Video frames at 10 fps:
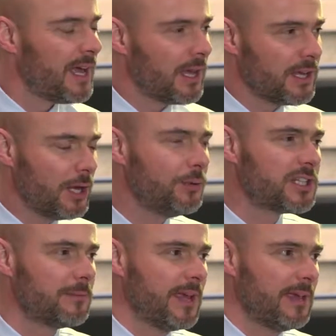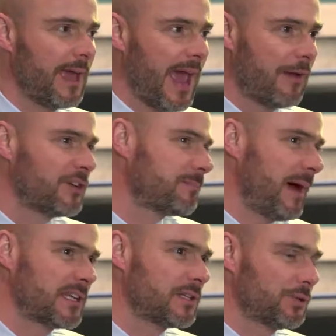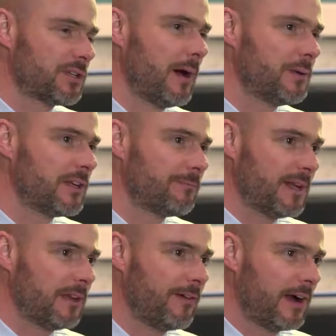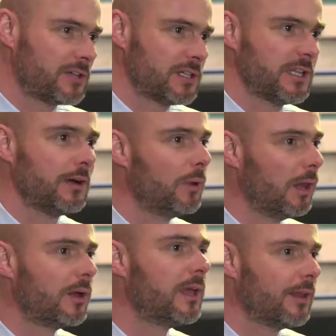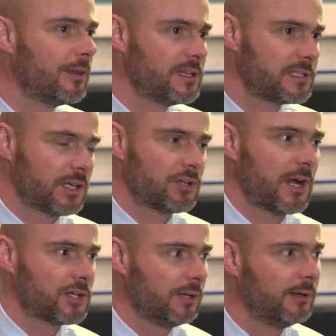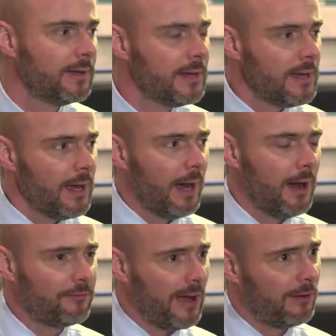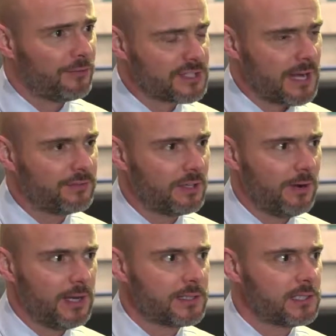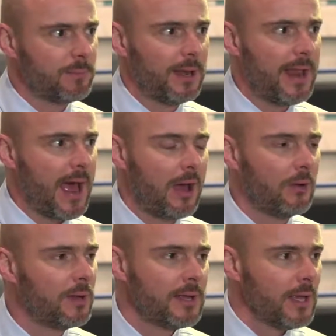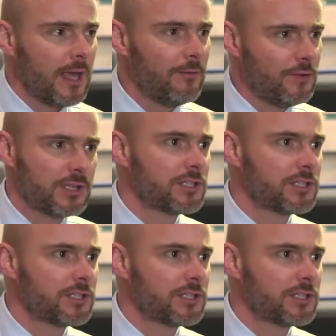it used to be aerospace and automotive manufacturers that were looking at the mist extraction for health and safety reasons, but now even your